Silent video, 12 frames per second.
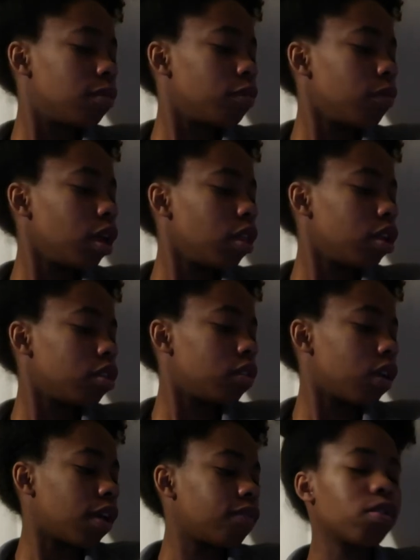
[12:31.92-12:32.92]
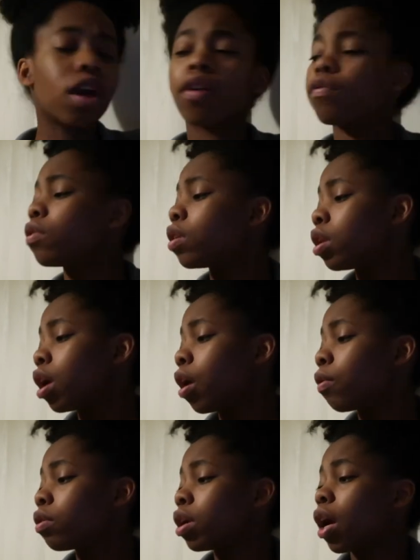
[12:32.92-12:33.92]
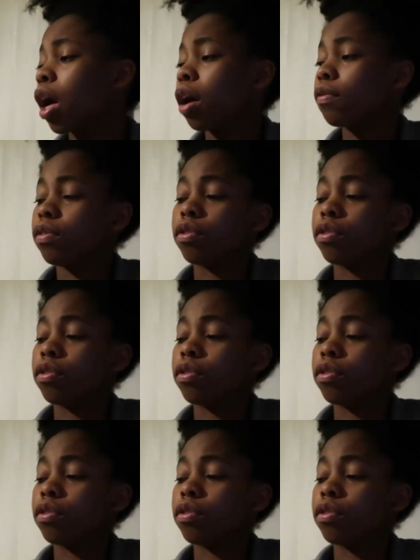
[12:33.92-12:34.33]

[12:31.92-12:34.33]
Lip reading: tell me how long do you have? You have an hour and a half